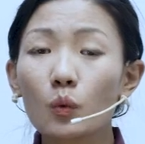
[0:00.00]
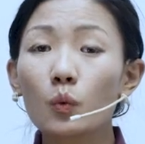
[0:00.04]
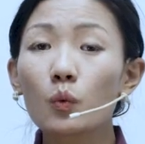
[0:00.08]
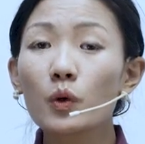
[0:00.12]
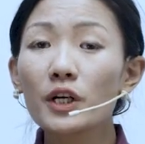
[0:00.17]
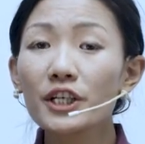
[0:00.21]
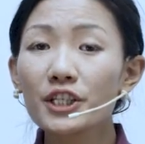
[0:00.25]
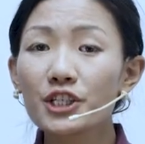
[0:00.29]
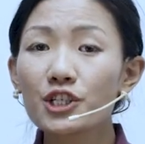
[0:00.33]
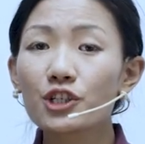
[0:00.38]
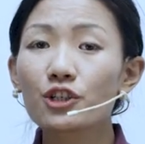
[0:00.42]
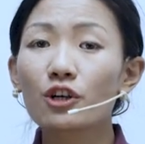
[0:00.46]

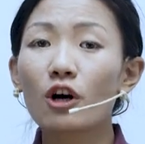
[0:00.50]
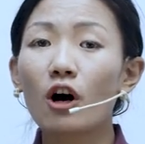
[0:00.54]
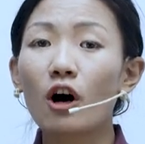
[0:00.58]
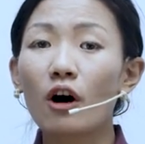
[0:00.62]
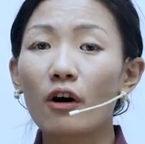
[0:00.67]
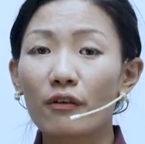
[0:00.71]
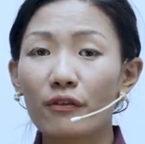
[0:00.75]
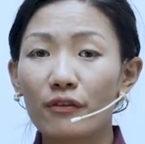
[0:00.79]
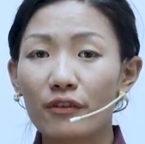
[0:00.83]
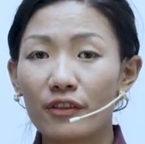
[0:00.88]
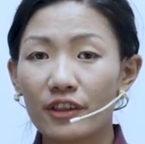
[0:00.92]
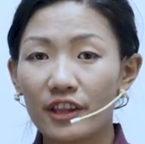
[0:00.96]
which
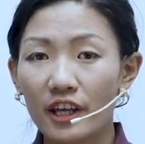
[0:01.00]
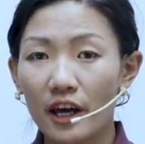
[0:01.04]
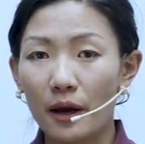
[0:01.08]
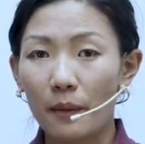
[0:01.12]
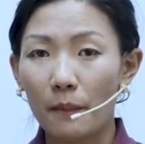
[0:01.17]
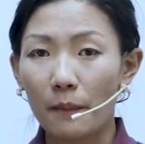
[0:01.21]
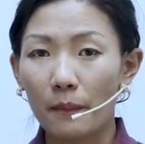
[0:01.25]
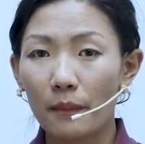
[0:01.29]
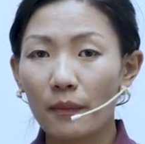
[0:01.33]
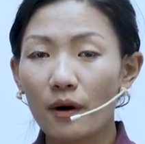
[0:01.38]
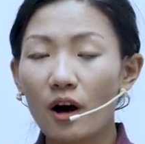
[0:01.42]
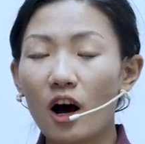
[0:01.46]
of
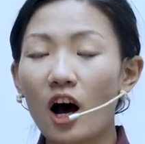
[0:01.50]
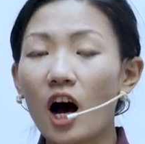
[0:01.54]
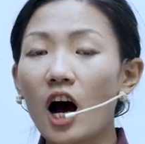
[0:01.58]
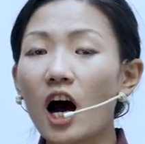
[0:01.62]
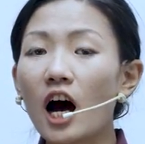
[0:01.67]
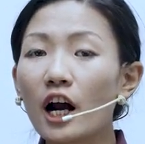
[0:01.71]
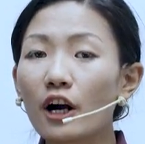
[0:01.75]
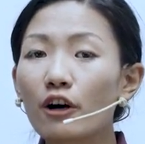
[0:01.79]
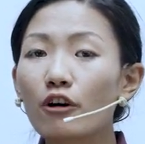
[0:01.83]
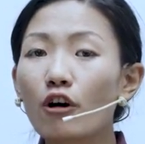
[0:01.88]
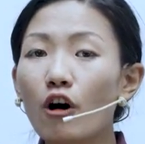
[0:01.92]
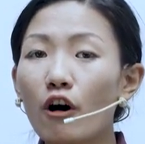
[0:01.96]
them
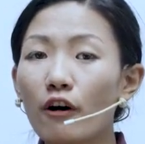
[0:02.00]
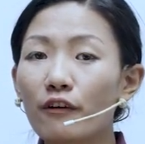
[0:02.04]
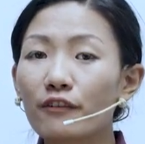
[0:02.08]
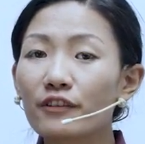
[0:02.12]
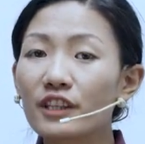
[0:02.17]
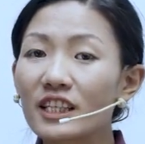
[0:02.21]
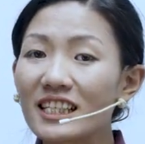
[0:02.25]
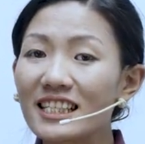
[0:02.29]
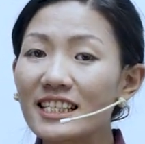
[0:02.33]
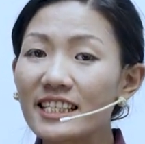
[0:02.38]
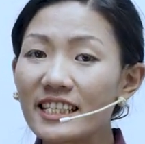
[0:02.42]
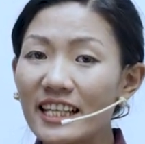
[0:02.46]
are of
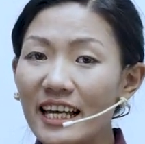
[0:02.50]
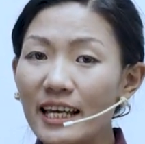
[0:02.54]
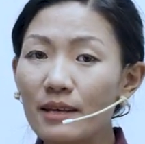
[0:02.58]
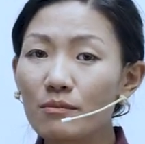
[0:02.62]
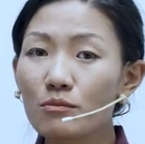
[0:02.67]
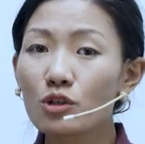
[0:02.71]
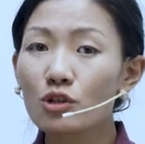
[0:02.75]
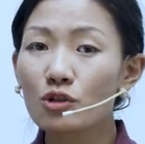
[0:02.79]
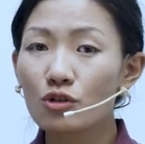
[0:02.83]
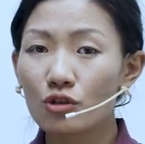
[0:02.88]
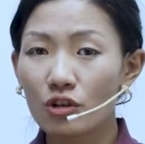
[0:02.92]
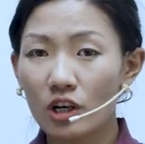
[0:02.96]
the same
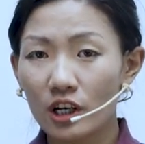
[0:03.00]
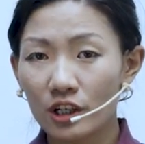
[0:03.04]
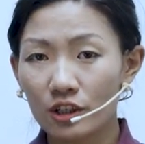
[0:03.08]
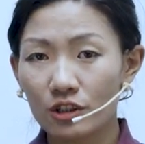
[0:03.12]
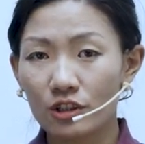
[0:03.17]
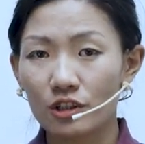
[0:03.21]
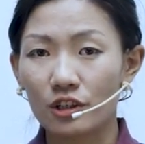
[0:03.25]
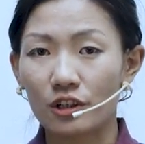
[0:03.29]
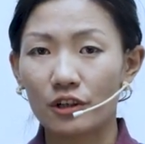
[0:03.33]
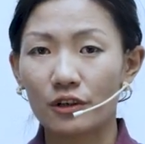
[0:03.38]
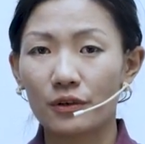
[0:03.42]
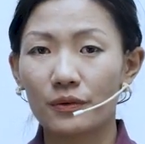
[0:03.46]

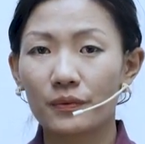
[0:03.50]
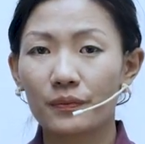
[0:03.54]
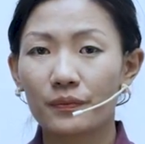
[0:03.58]
structure.